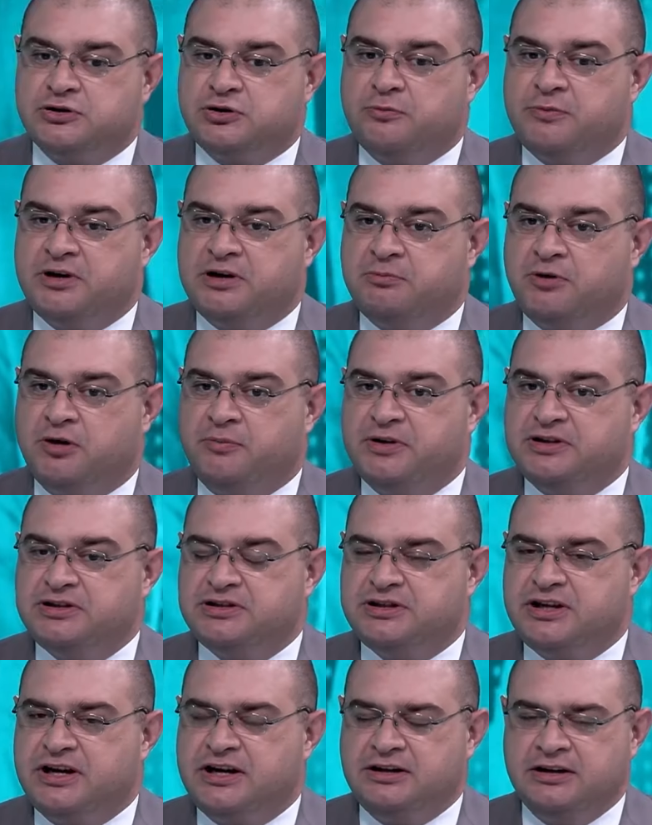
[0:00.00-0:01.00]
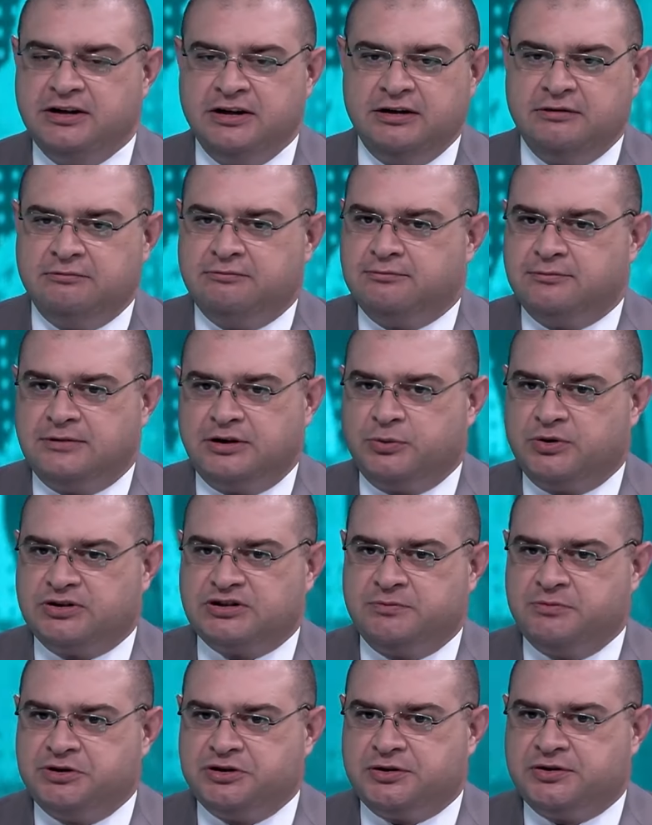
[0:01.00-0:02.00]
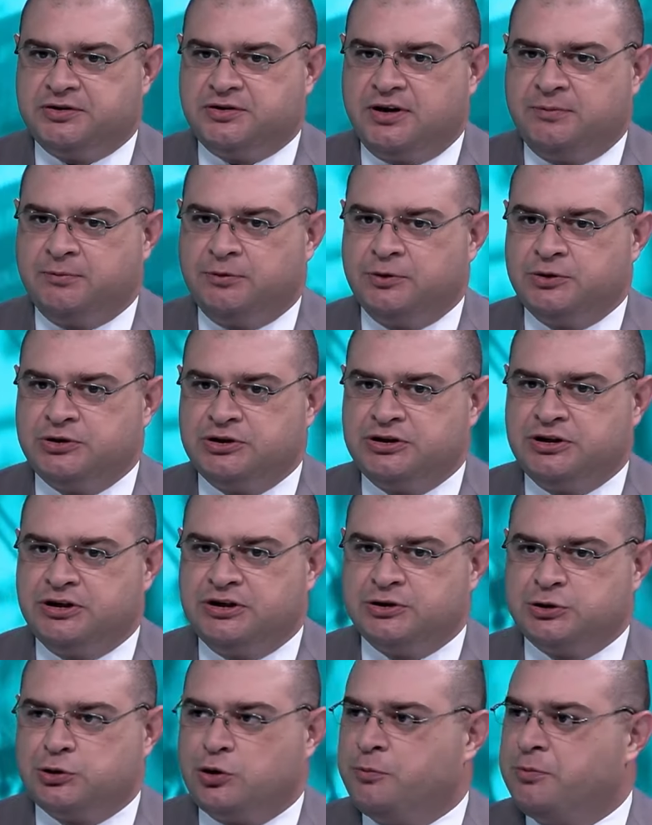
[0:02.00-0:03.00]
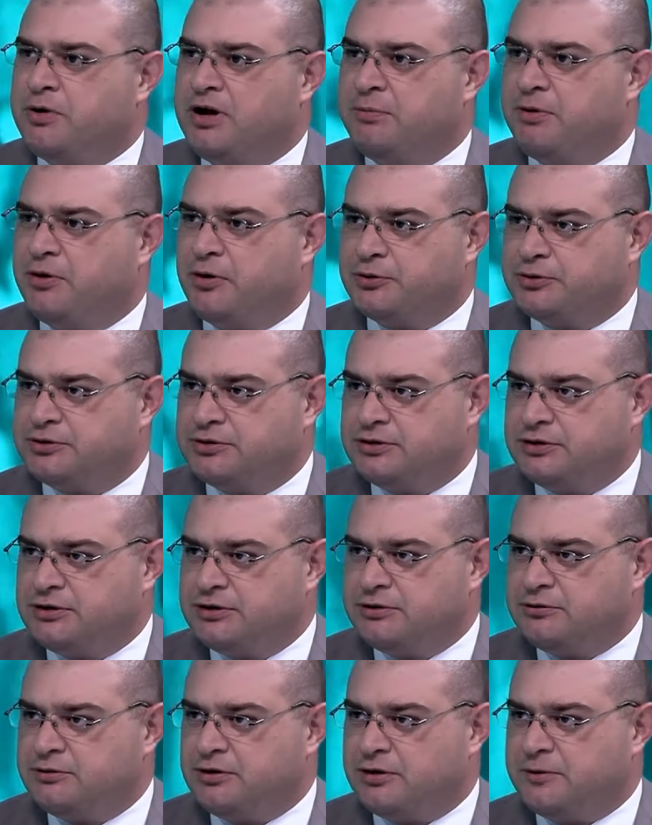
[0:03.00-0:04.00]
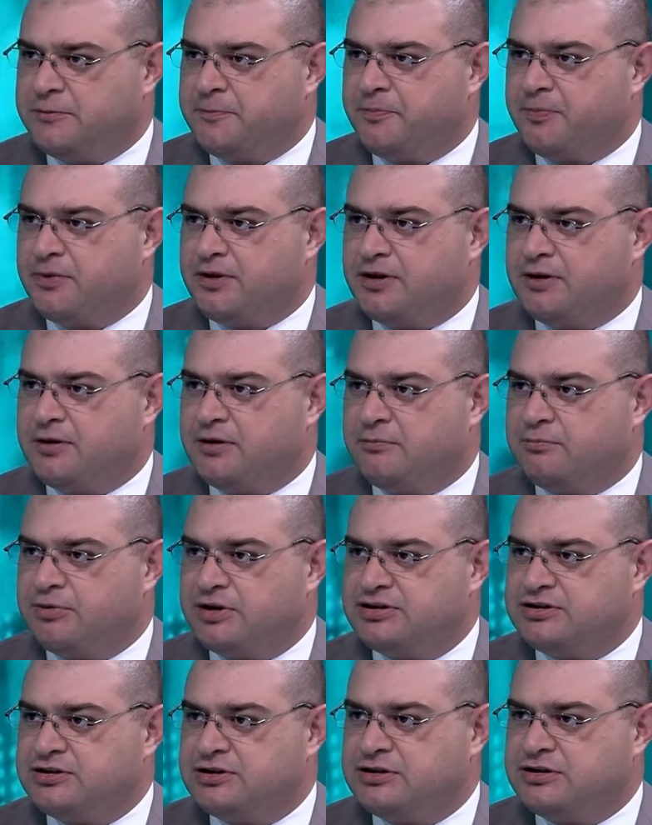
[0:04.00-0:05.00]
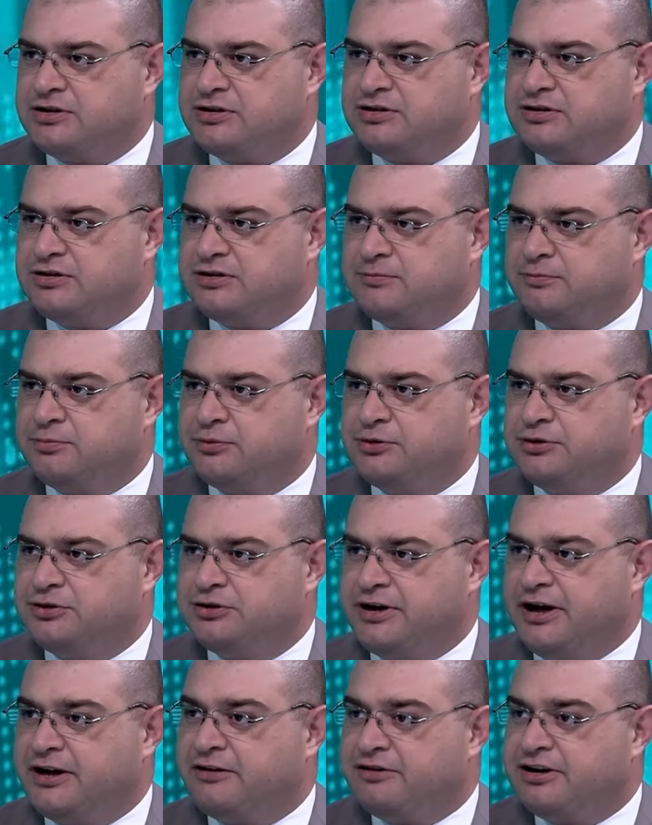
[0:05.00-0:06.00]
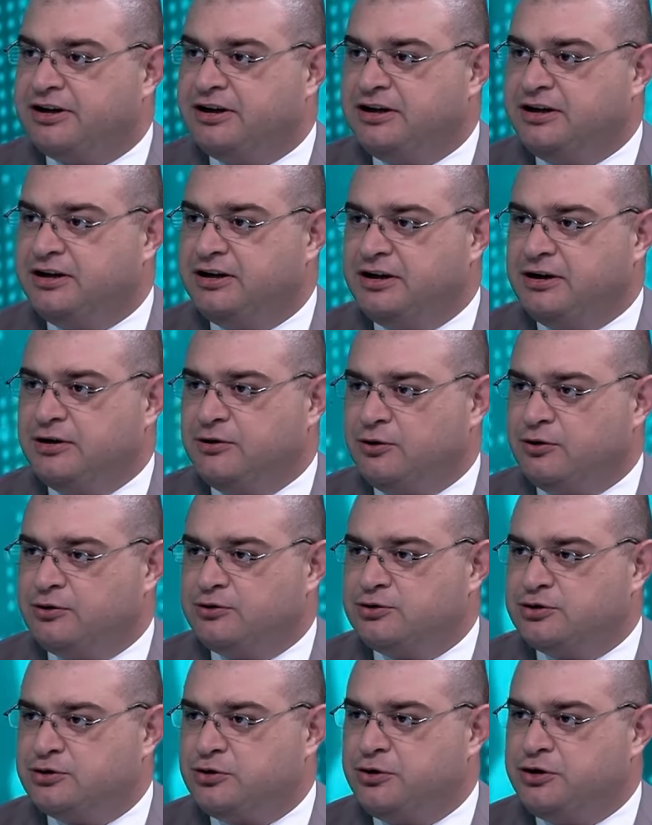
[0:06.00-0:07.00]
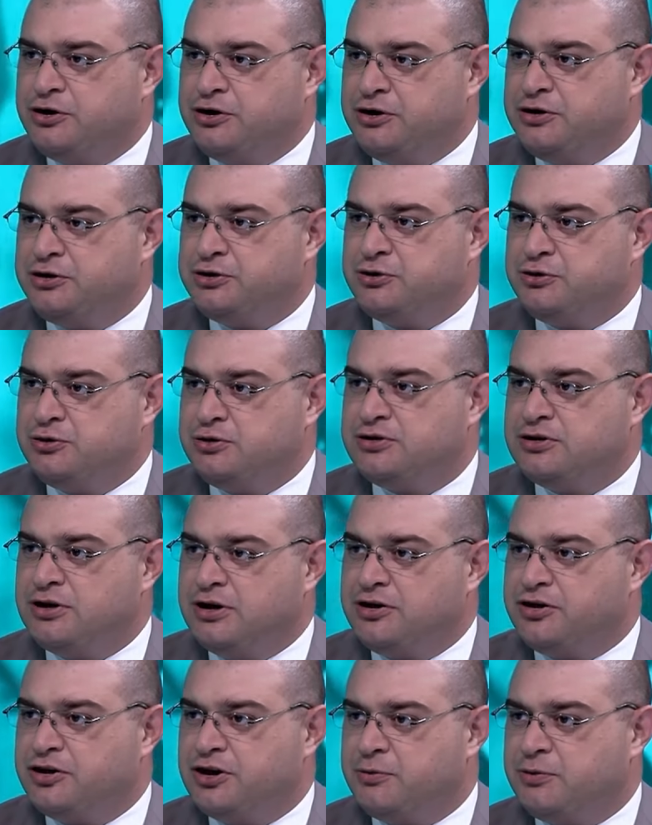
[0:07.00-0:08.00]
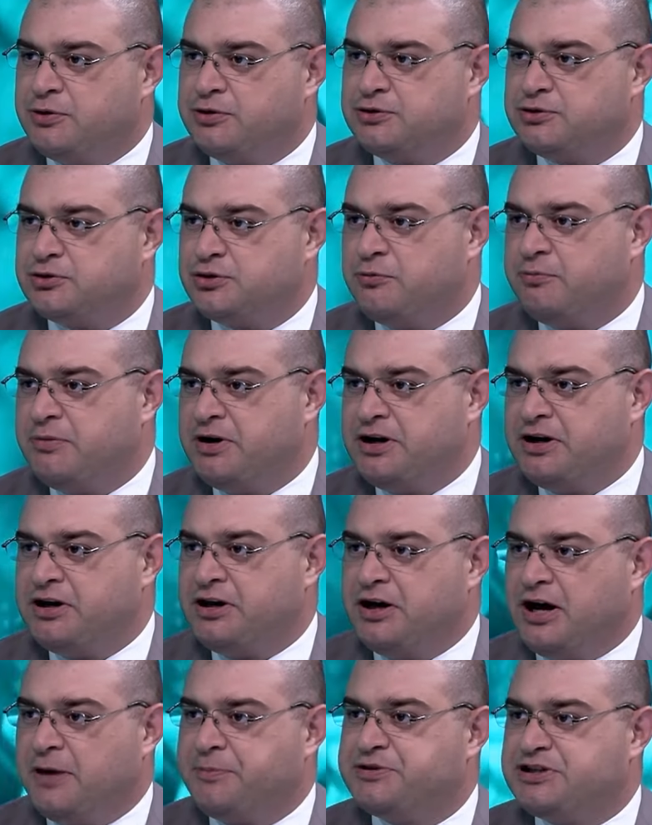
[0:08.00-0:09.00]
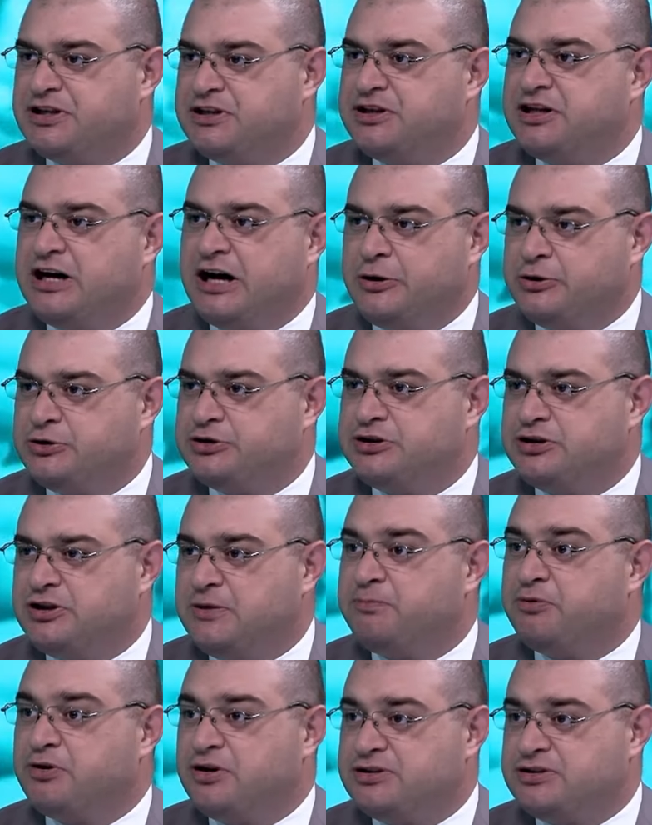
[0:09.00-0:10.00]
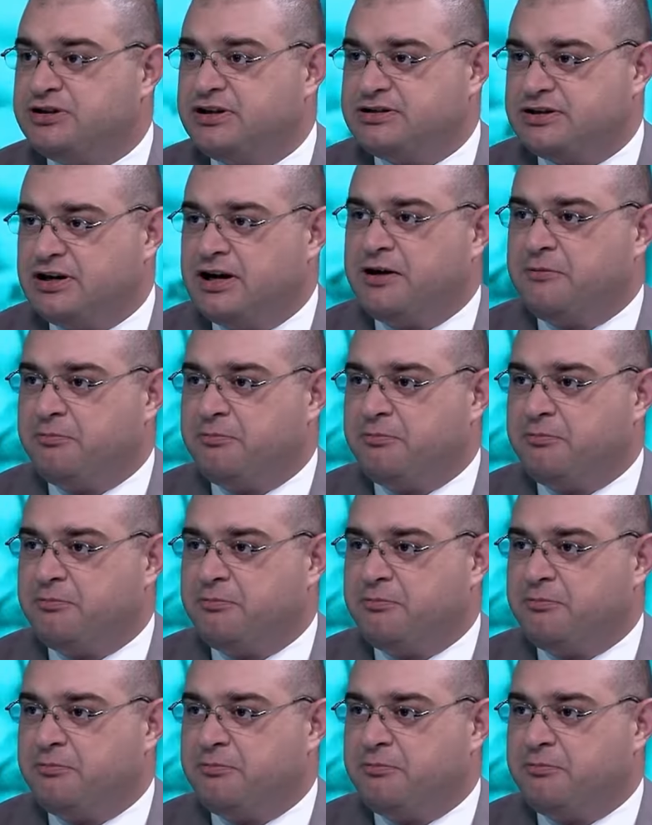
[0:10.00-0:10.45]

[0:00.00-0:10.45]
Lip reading: so many moments then it was Mr. Trump losing his hope about President Putin agreeing on certain issues. There were so many ups and downs in the process,